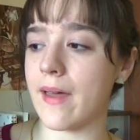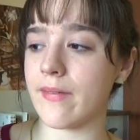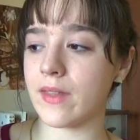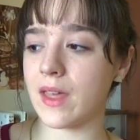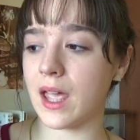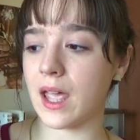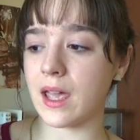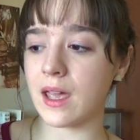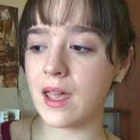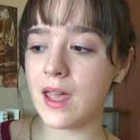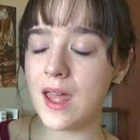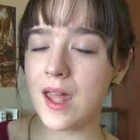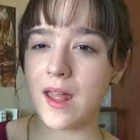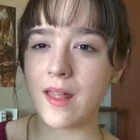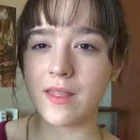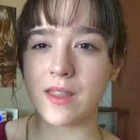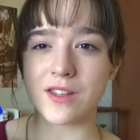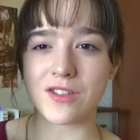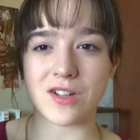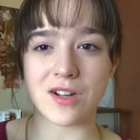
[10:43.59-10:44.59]
and like
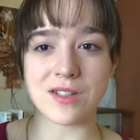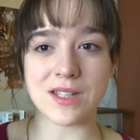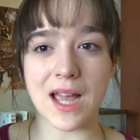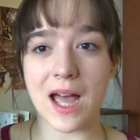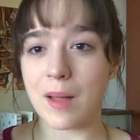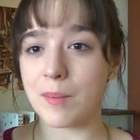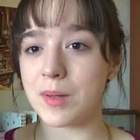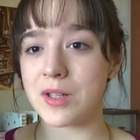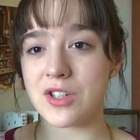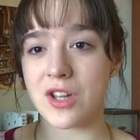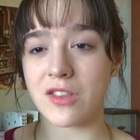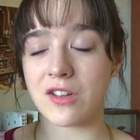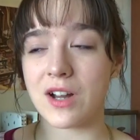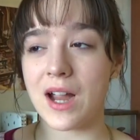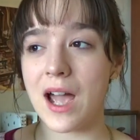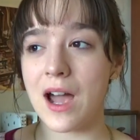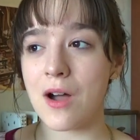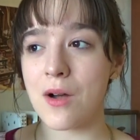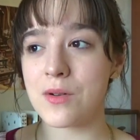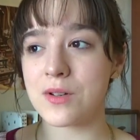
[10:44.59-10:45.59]
they start to help each
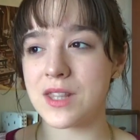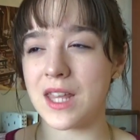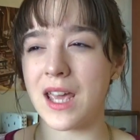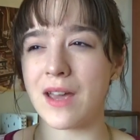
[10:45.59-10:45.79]
other out.